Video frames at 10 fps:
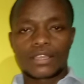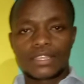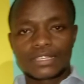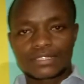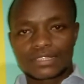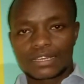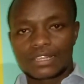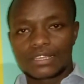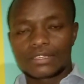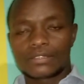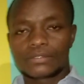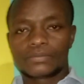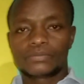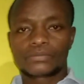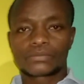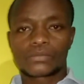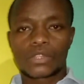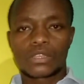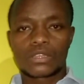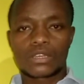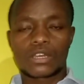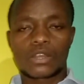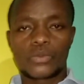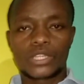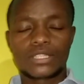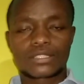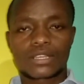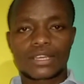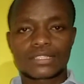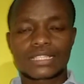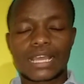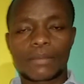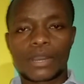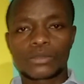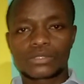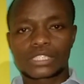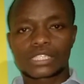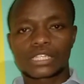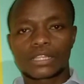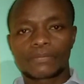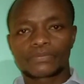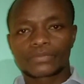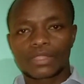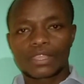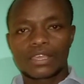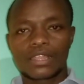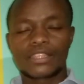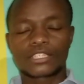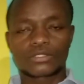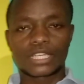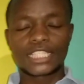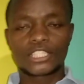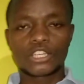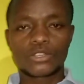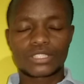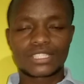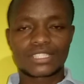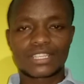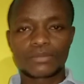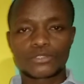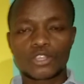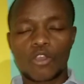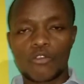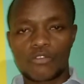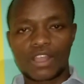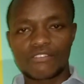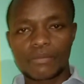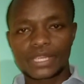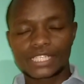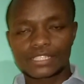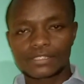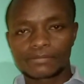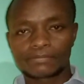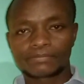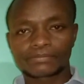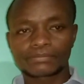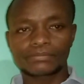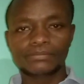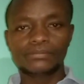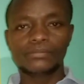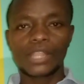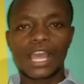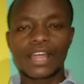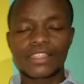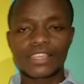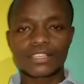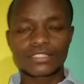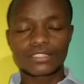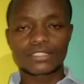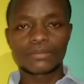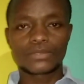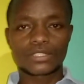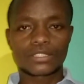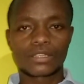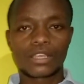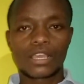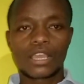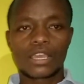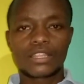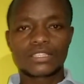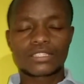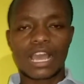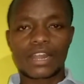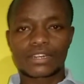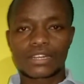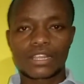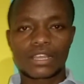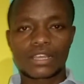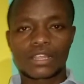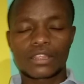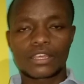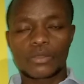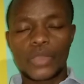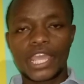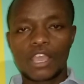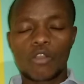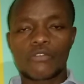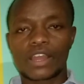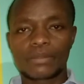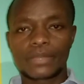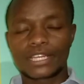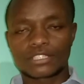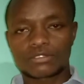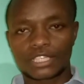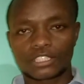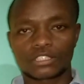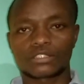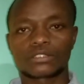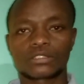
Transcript: Yesterday, we discussed about the traditional systems of government and their systems. These are the way of administration,